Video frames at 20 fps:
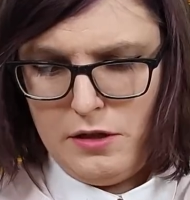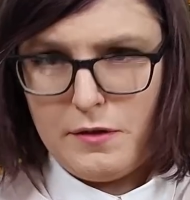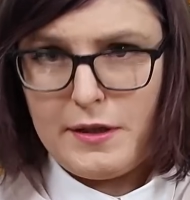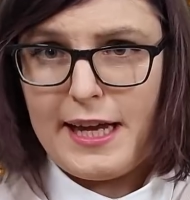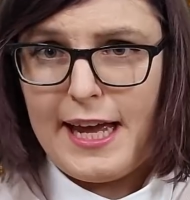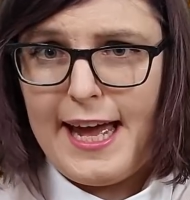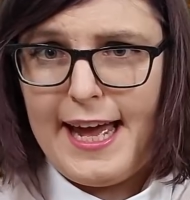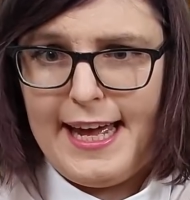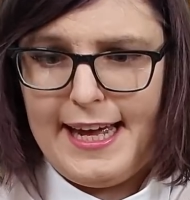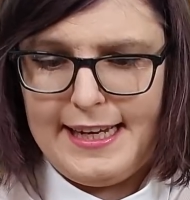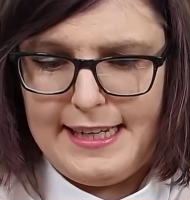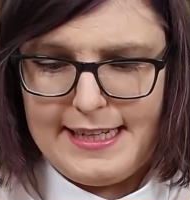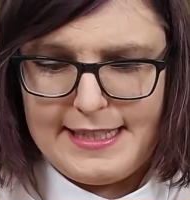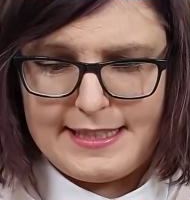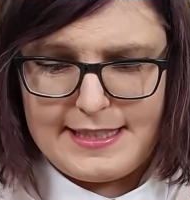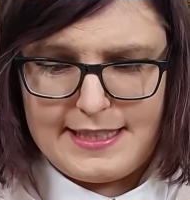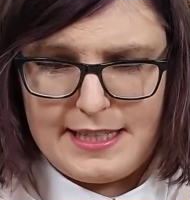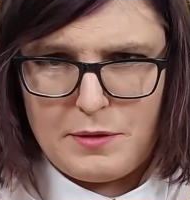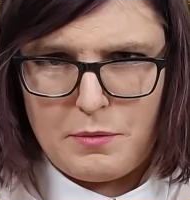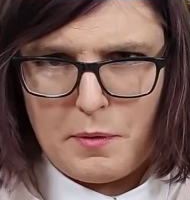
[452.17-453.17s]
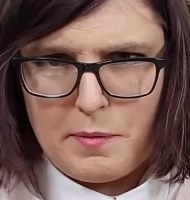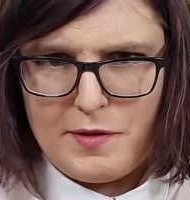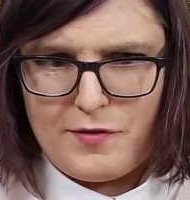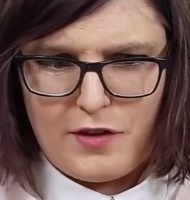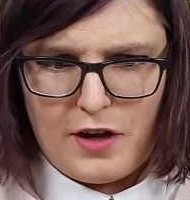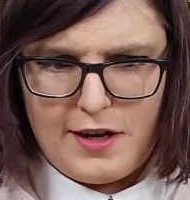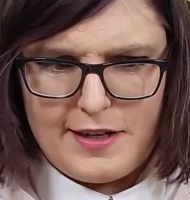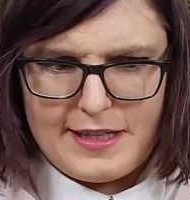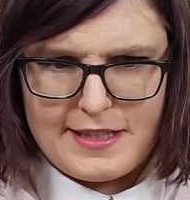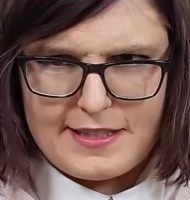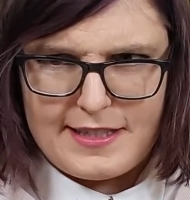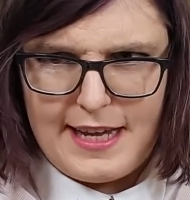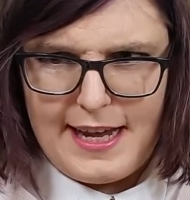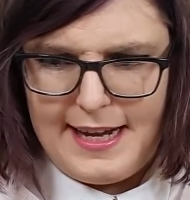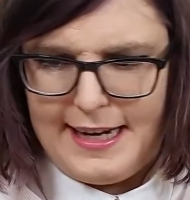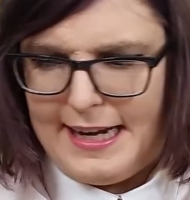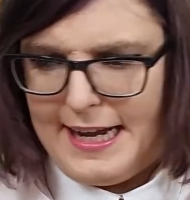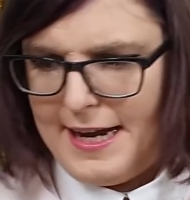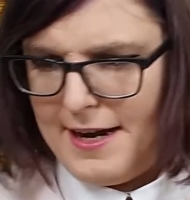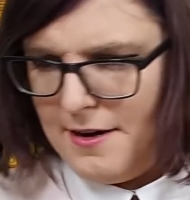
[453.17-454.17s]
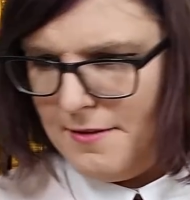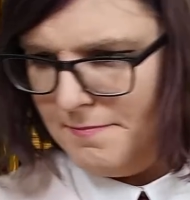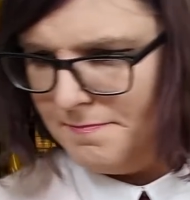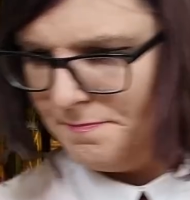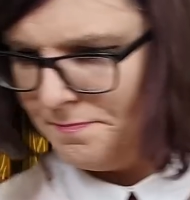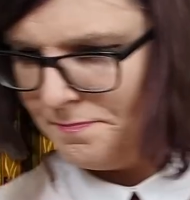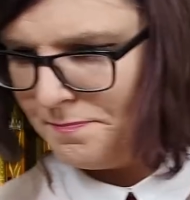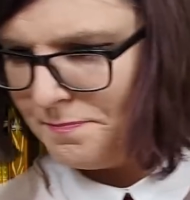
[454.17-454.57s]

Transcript: Okay, let's see what we've got inside here.